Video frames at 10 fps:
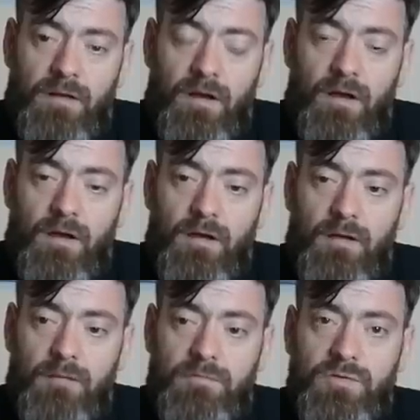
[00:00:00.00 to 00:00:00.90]

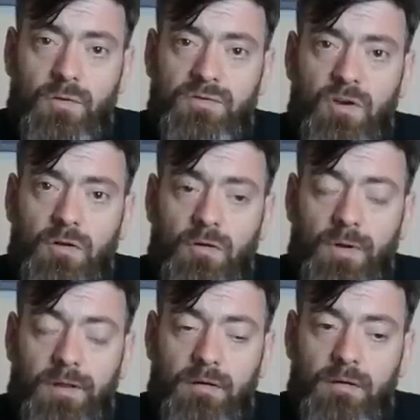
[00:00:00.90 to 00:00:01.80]
so it was
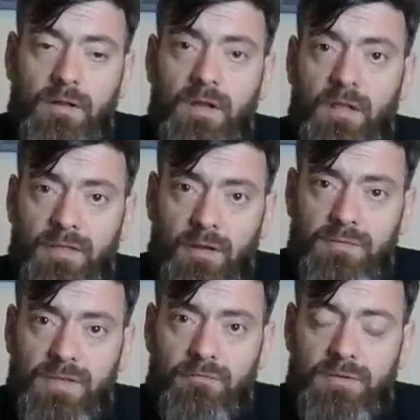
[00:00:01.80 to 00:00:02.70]
ongoing. That
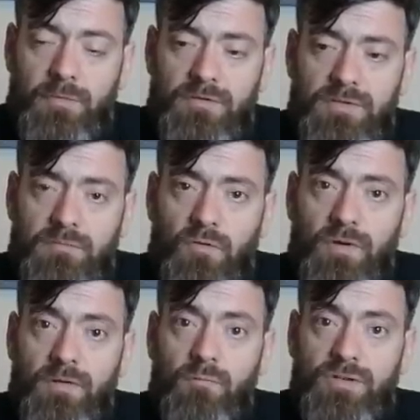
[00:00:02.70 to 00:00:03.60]
was their response this
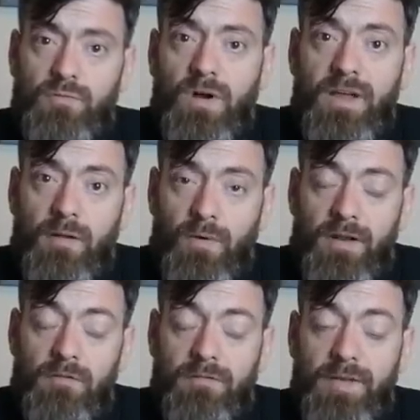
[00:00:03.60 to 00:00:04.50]
morning, which is why I
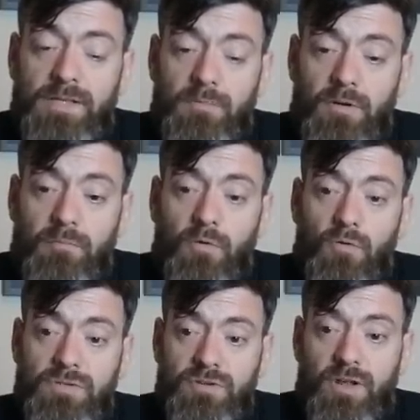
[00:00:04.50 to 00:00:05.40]
went on Facebook and
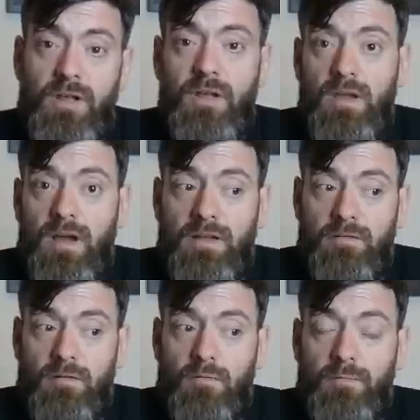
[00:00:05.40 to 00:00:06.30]
posted it,
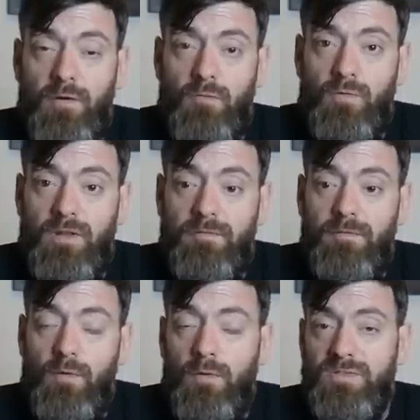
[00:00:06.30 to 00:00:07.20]
and lo and behold, within a
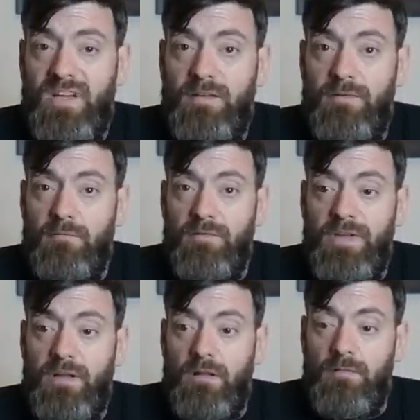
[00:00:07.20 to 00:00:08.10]
few hours, I had found the
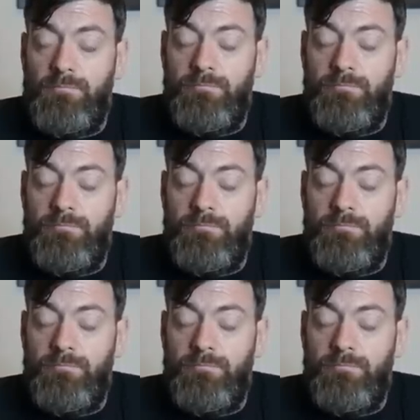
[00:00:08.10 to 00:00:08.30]
vehicle.